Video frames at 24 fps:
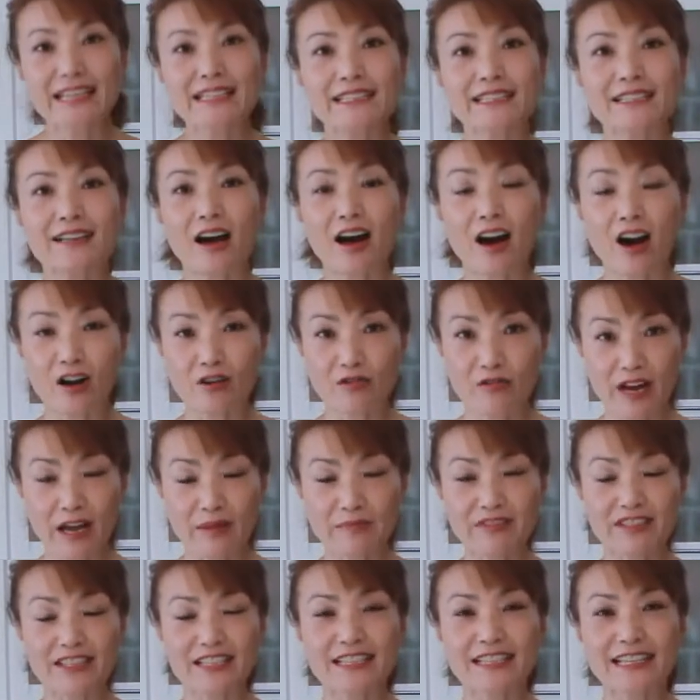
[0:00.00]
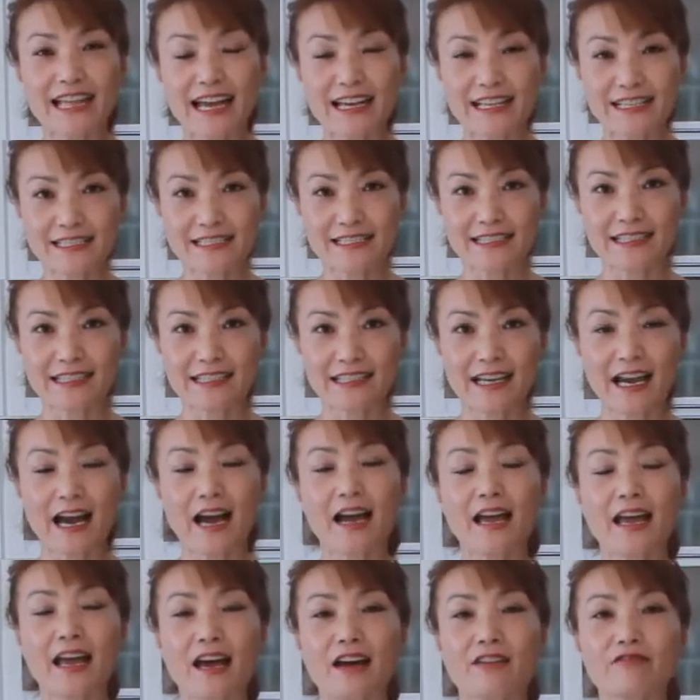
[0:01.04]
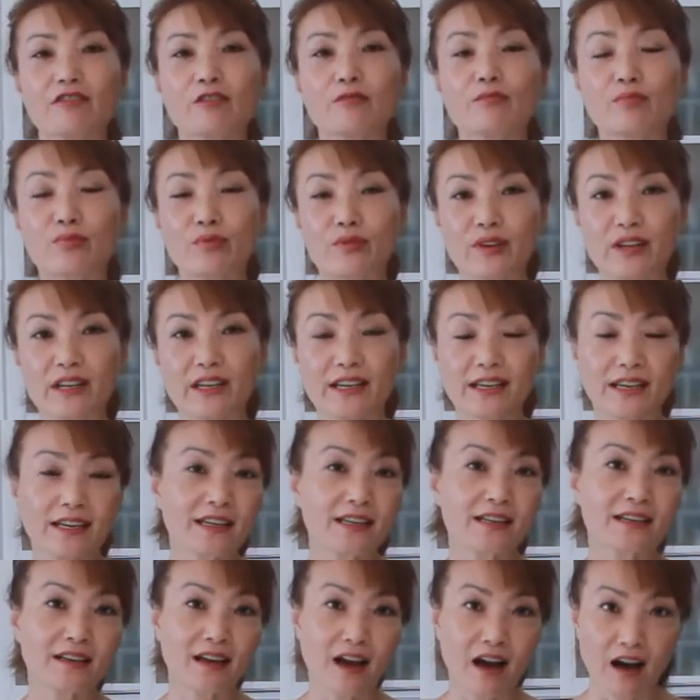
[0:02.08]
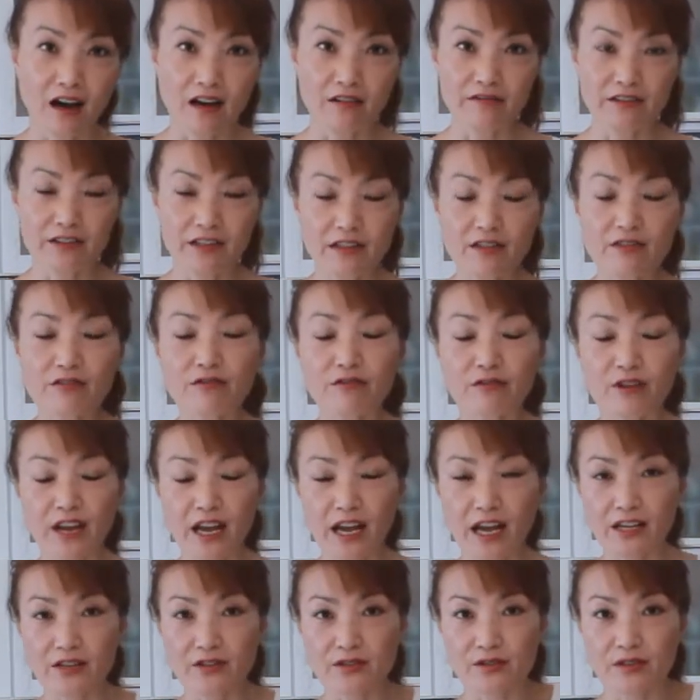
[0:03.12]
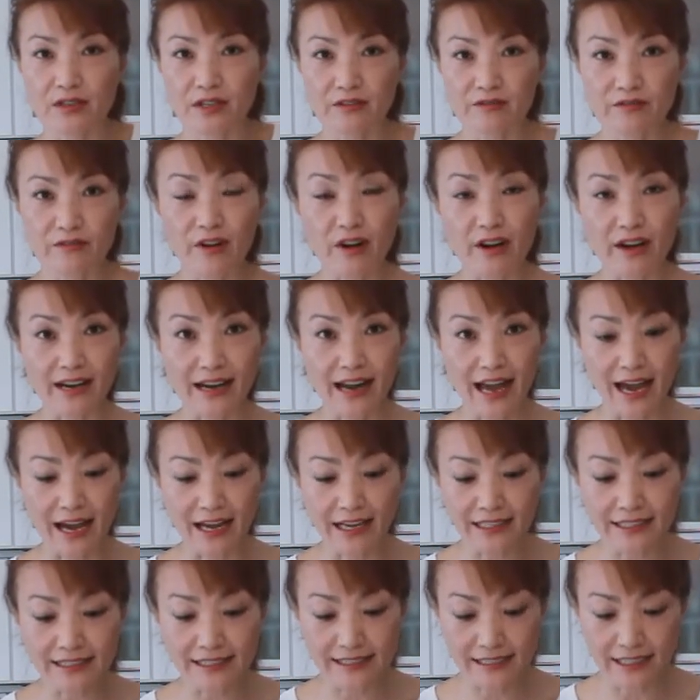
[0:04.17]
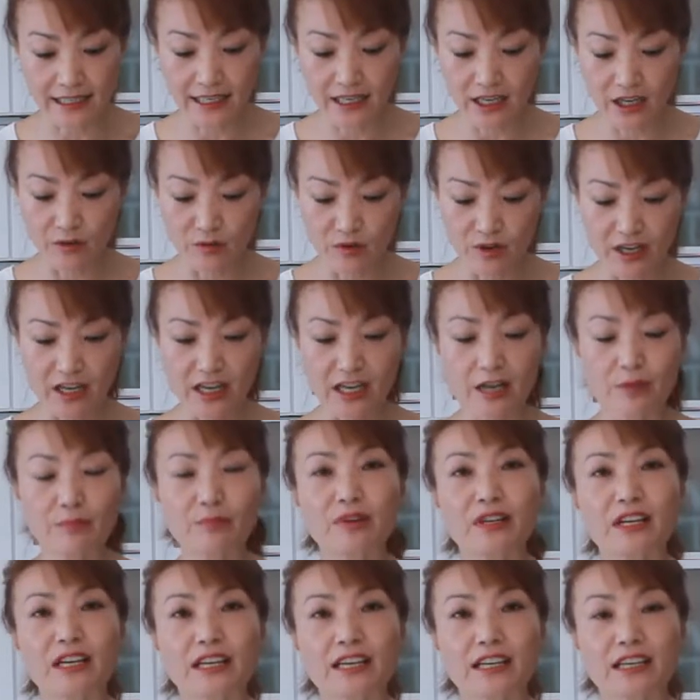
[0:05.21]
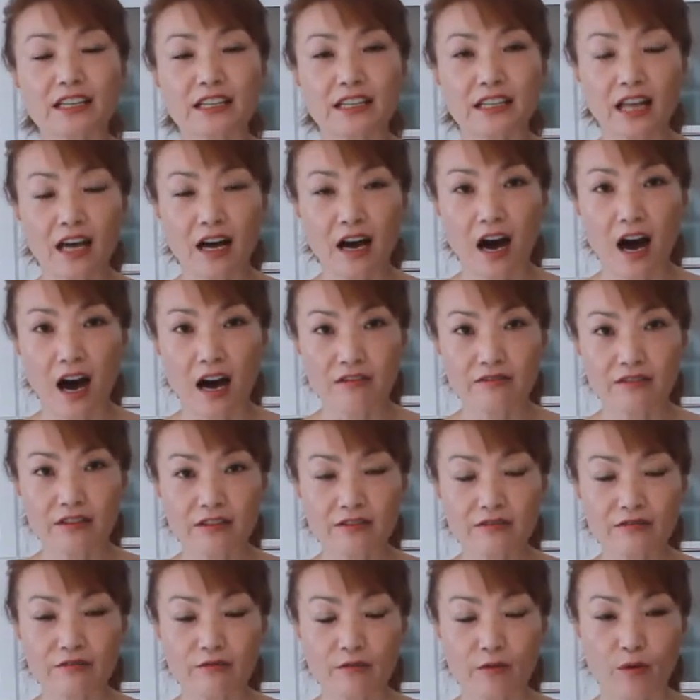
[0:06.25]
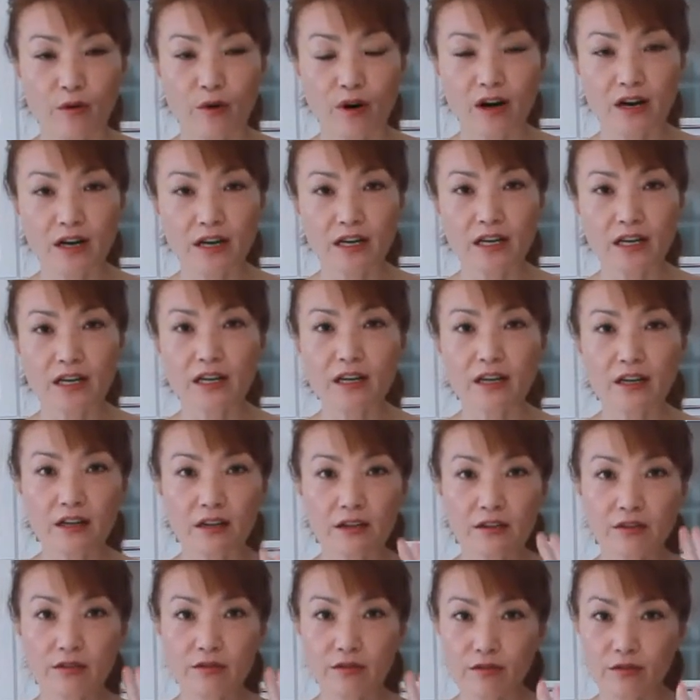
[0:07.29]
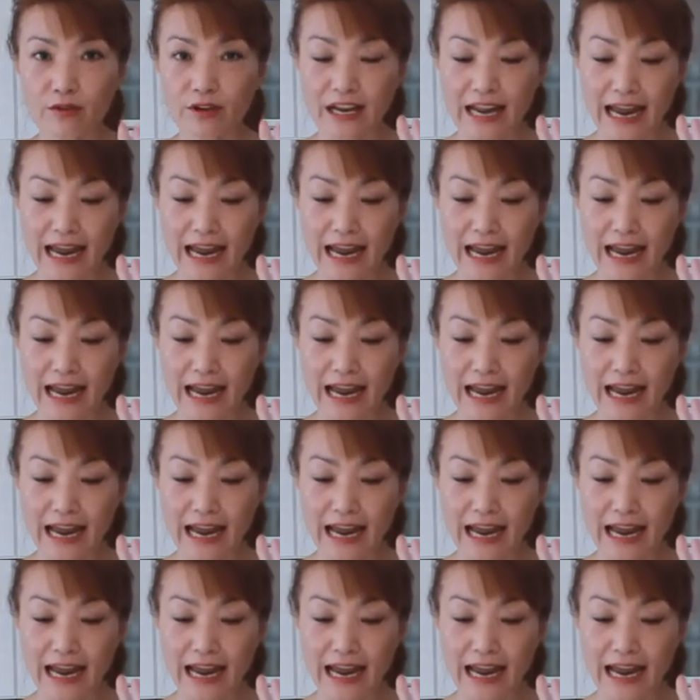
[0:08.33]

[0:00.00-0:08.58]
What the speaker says: it's all wrapped nicely. I have a preheated oven, 300 Fahrenheit. We're gonna put it in the oven for 3